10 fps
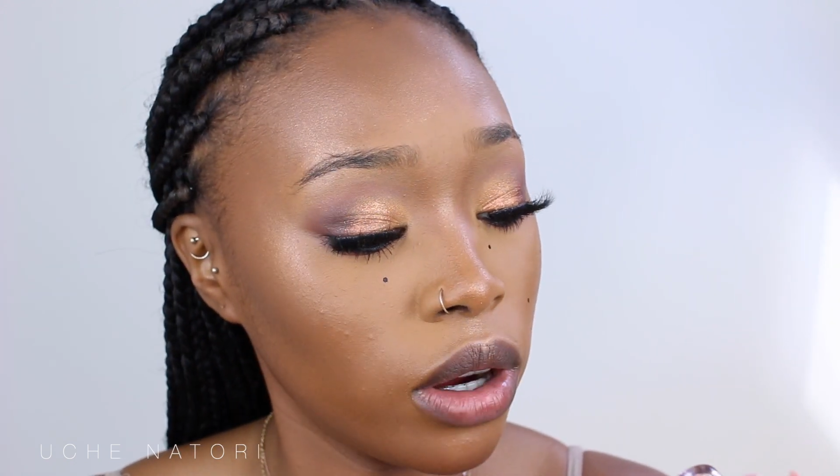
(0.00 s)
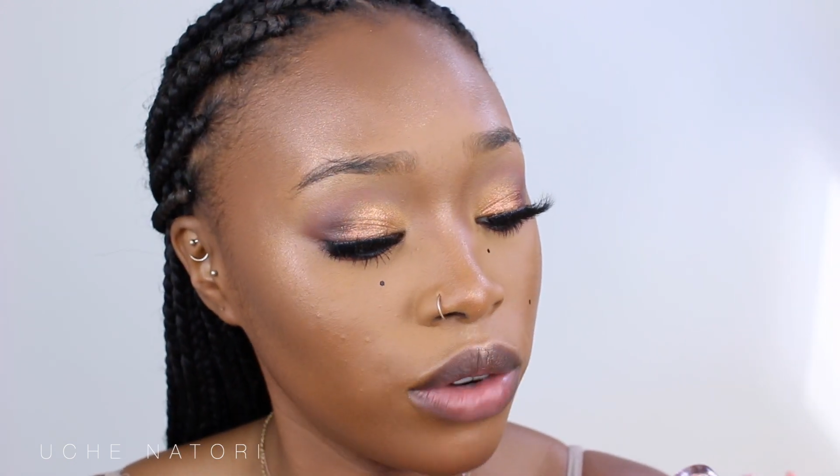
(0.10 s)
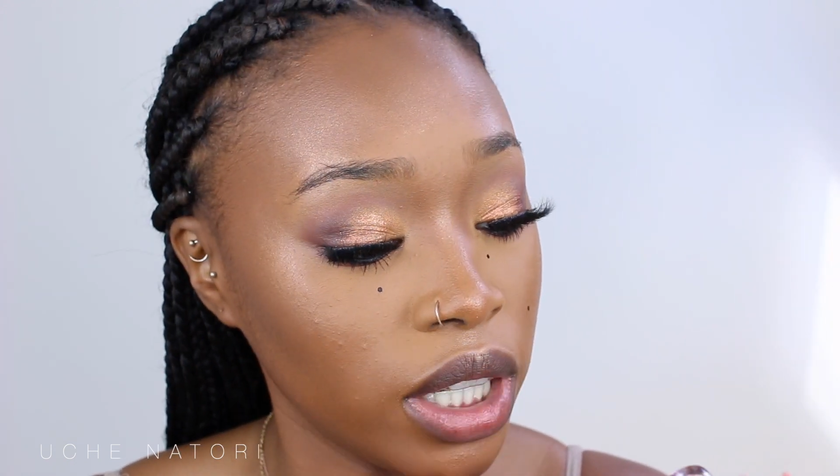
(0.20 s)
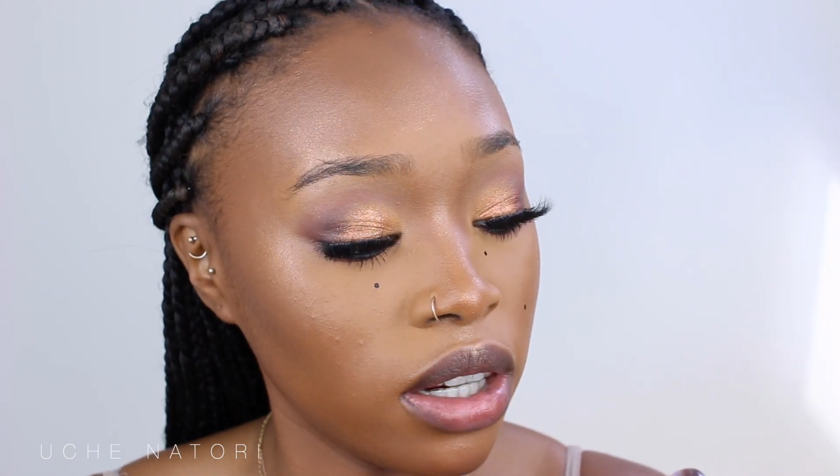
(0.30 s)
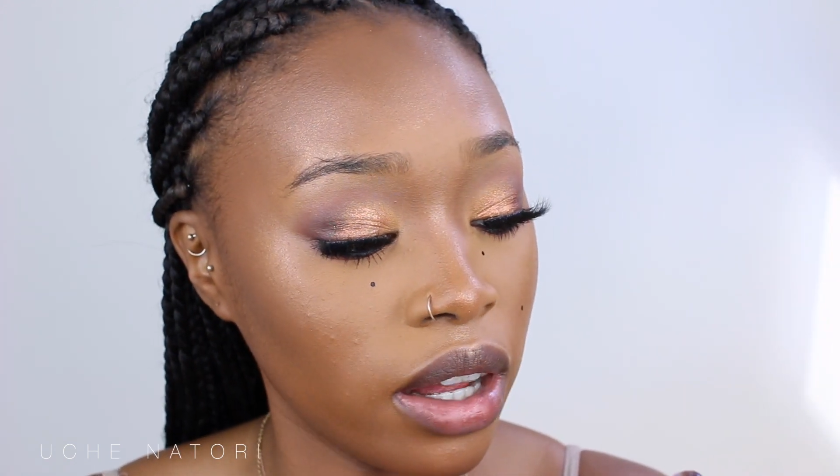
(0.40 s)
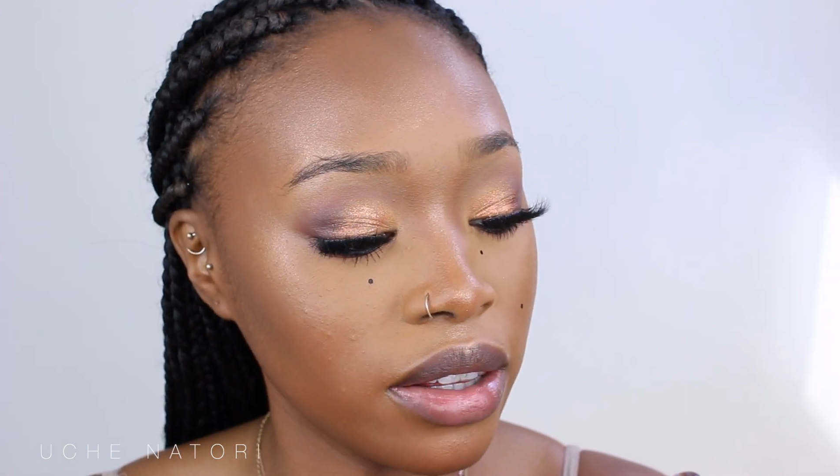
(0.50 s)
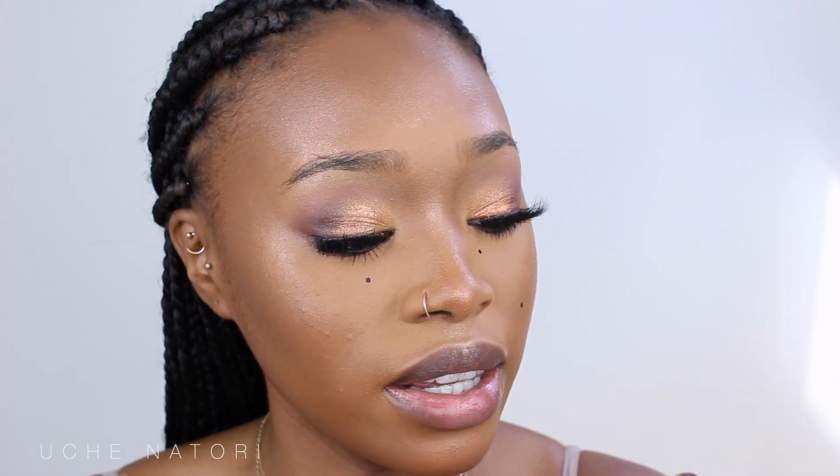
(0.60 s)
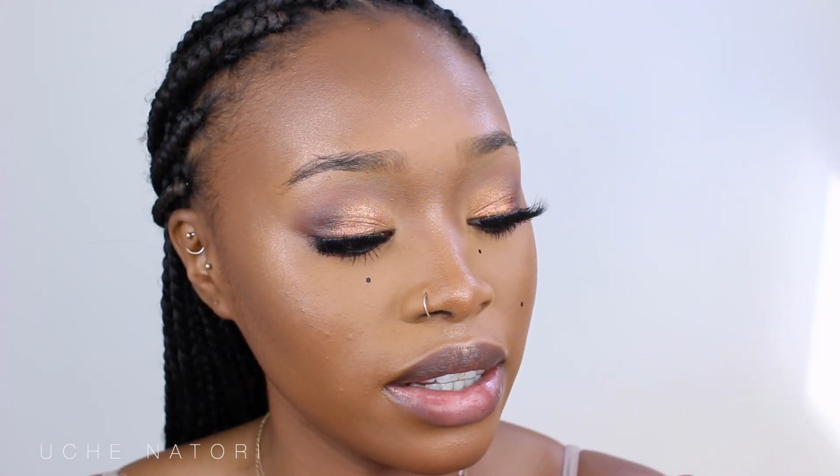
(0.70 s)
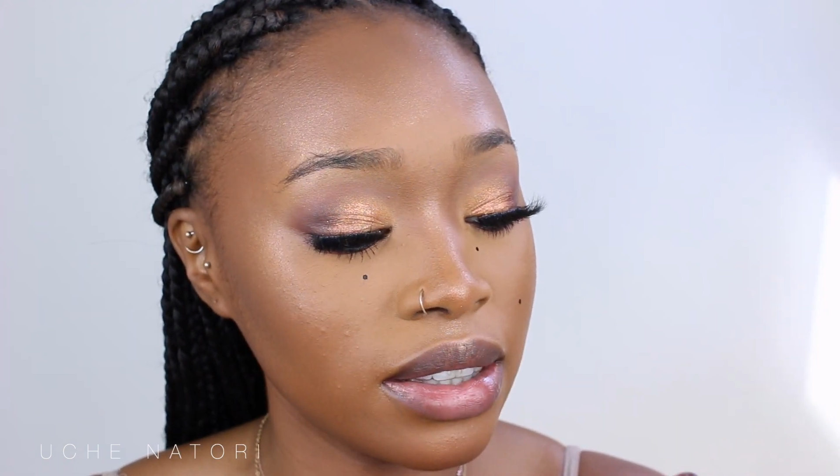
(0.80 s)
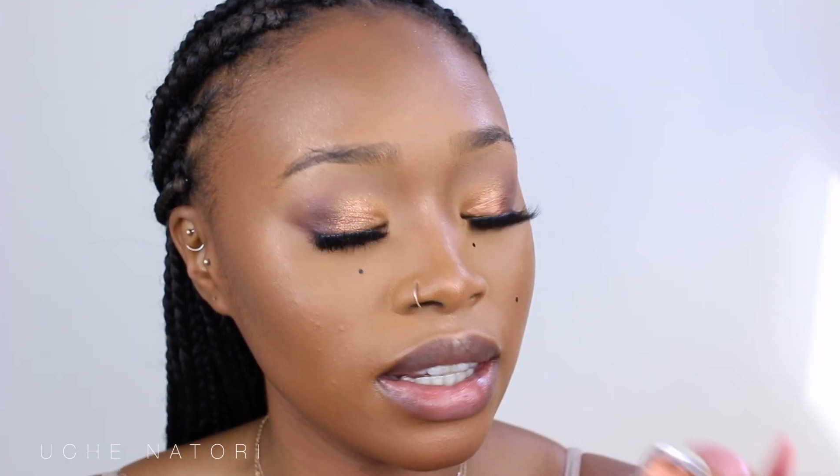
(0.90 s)
I really like
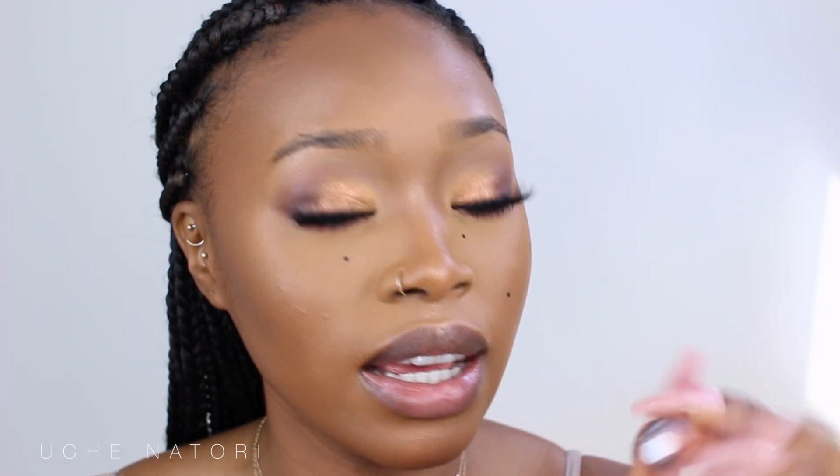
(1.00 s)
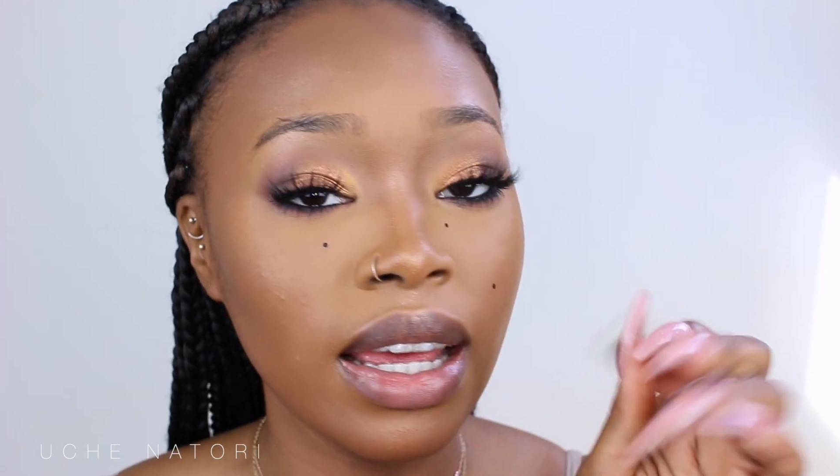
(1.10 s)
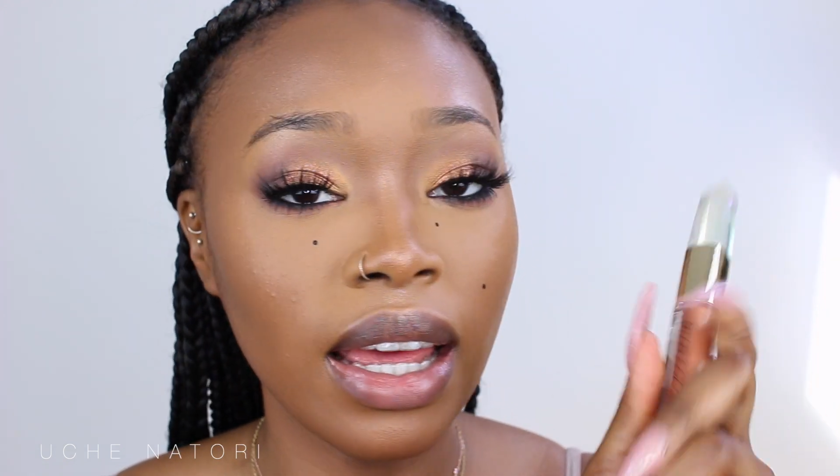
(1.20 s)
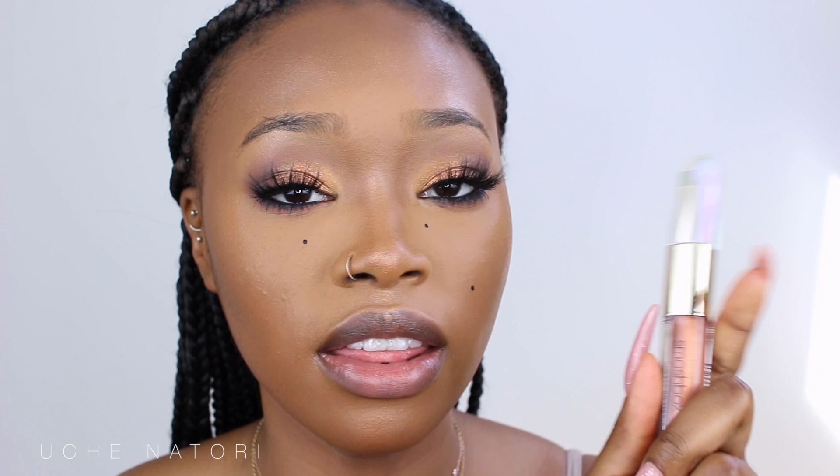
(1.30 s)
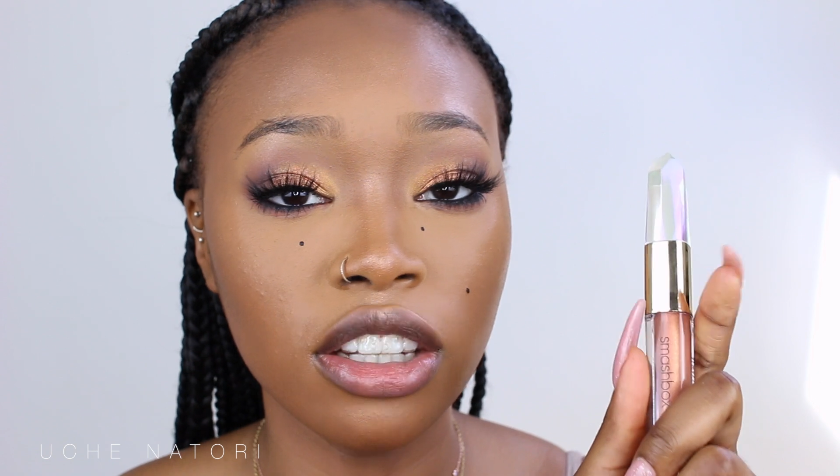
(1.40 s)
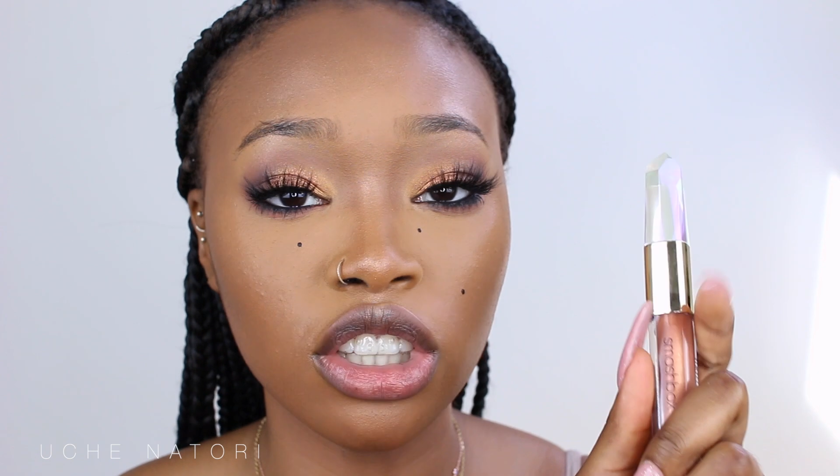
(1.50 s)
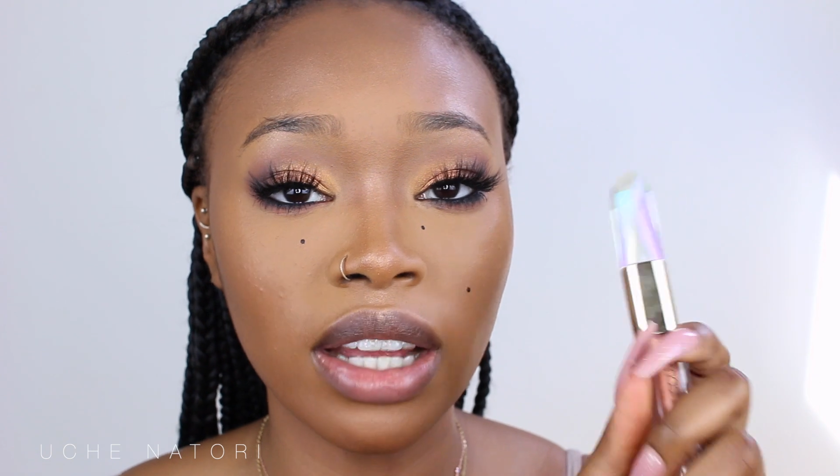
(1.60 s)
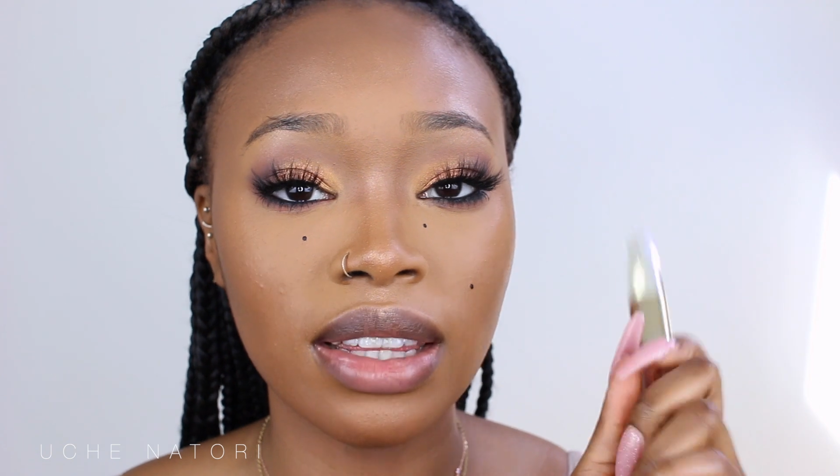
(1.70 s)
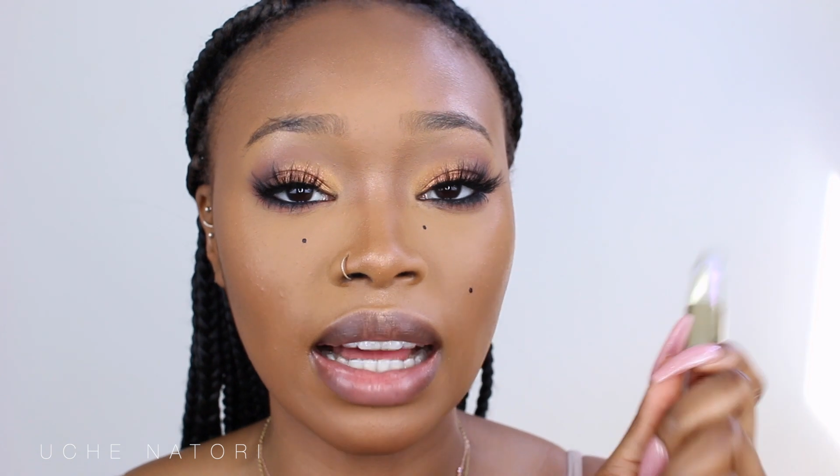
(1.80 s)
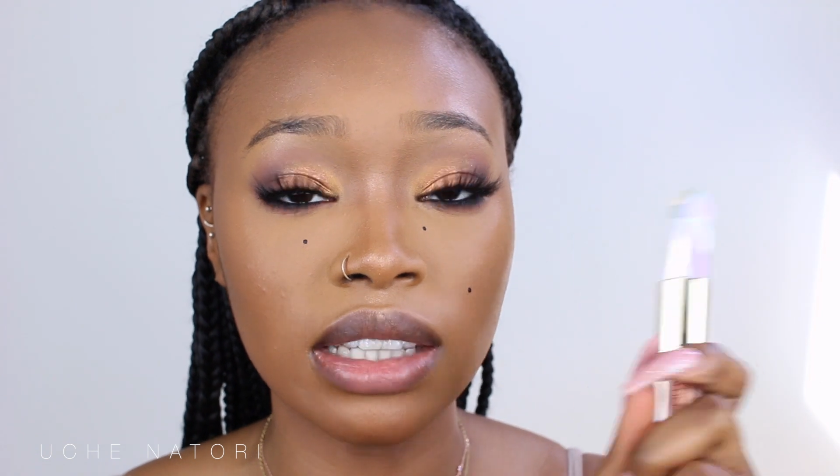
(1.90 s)
this in the
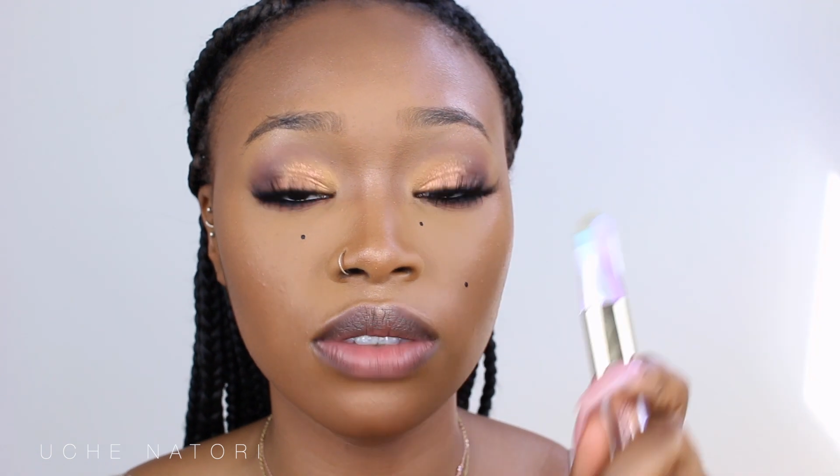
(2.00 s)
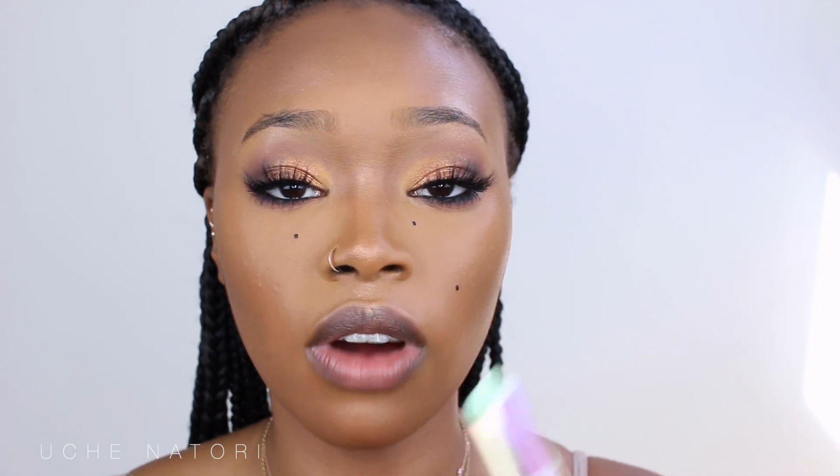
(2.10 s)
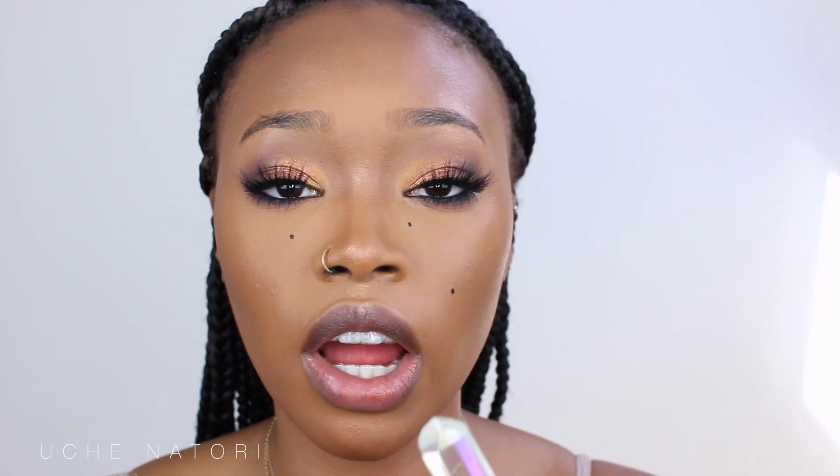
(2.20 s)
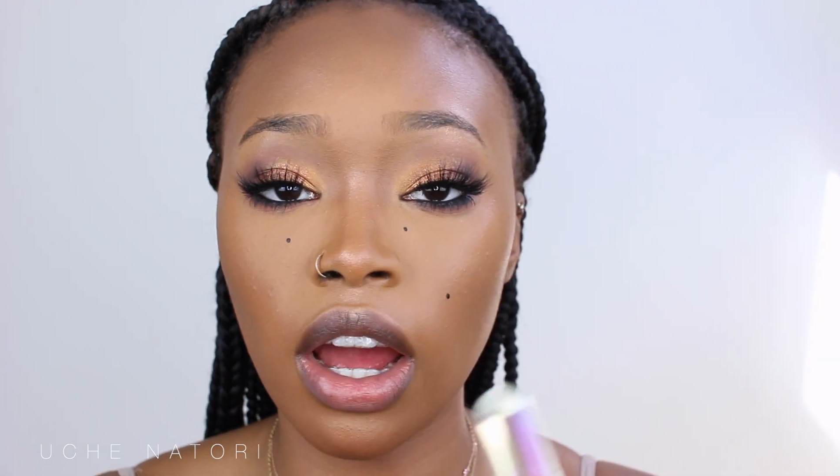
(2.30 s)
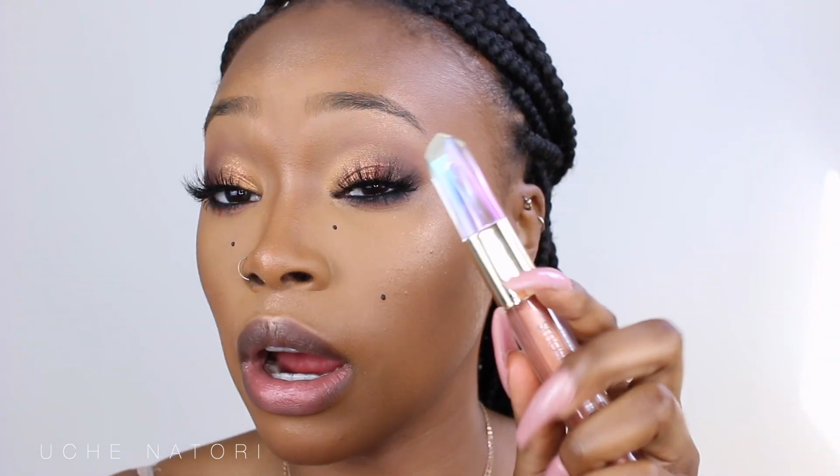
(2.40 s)
shade That's Fire.